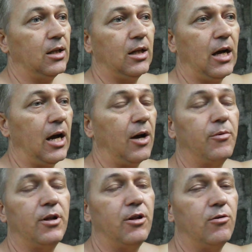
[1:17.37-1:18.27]
I
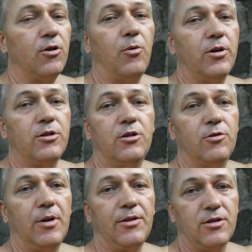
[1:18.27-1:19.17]
really don't know what to
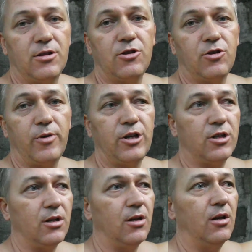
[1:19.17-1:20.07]
do about this
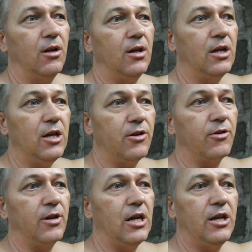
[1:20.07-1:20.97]
situation.
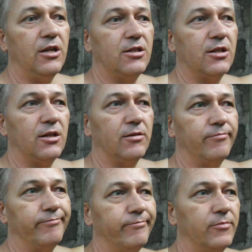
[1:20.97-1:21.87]
Either he needs to,
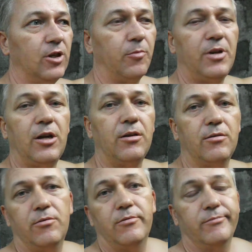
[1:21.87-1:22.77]
you know, be,
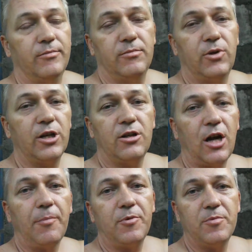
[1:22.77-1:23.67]
we could
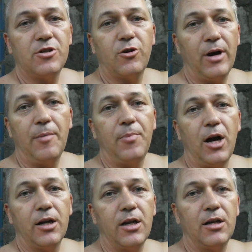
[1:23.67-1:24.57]
adopt him as a
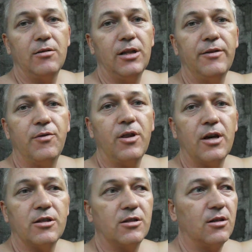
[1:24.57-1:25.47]
grandpa. He could live with
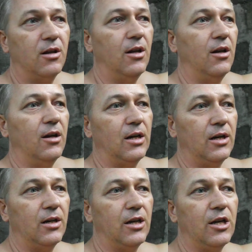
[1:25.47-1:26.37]
us.
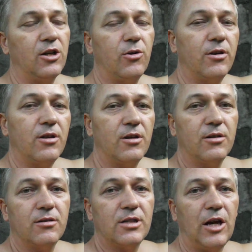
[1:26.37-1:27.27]
Uh, he could go to
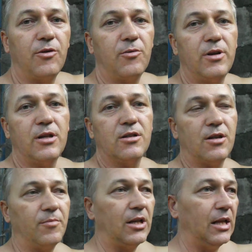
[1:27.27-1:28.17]
the South with us,
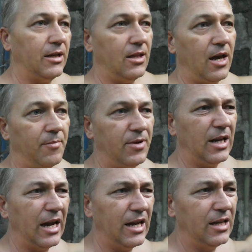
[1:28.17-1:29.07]
something like that.
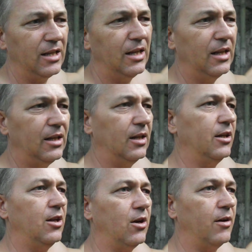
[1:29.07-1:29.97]
But I,
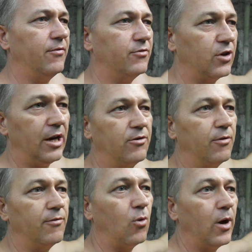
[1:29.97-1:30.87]
you know, I've tried to
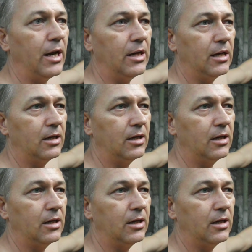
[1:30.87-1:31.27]
avoid